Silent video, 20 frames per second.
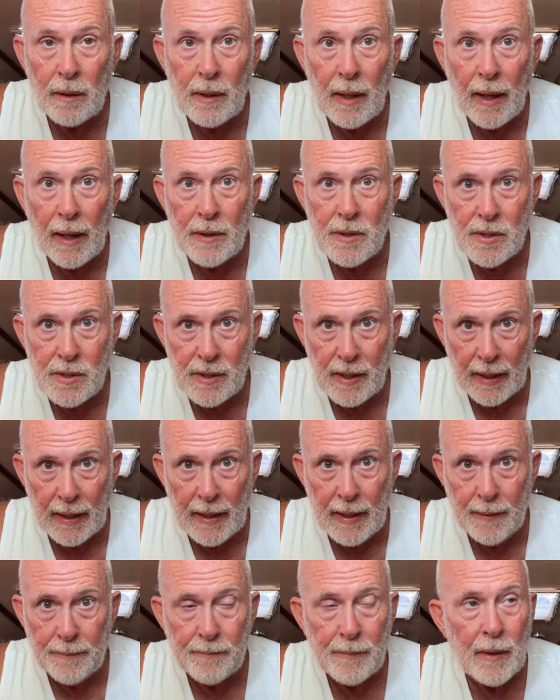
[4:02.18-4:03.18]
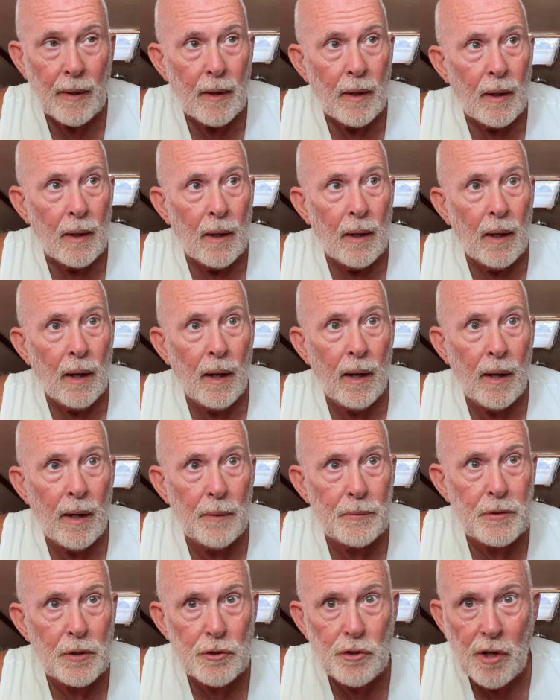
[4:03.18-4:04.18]
at sea. It
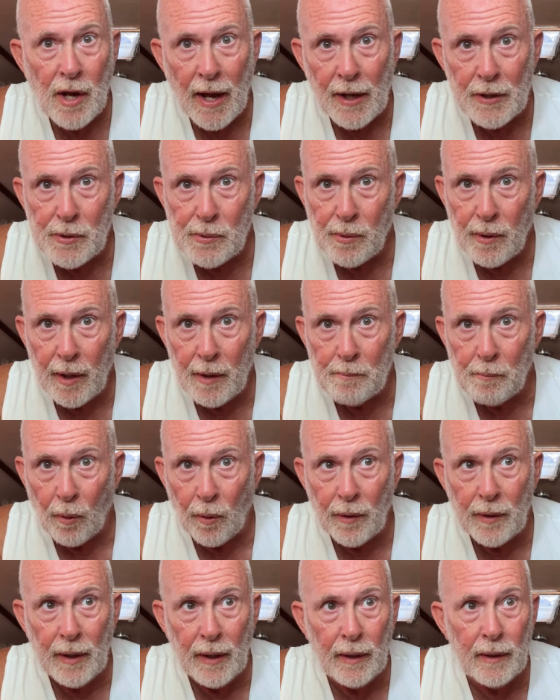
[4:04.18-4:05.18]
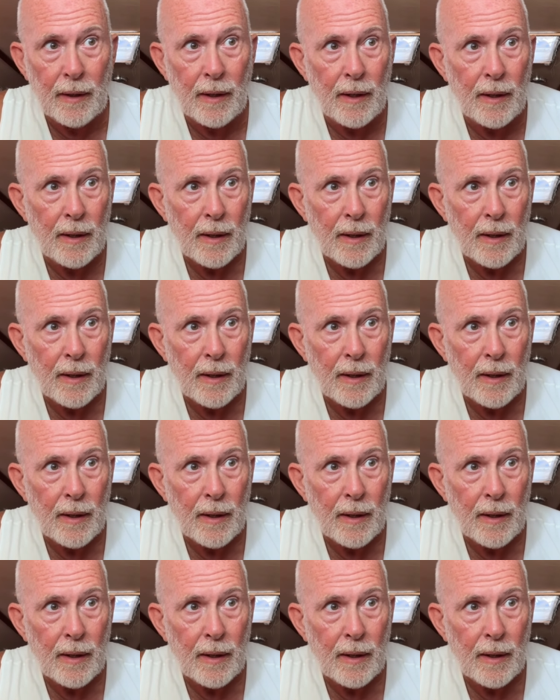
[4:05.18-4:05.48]
was a January morning,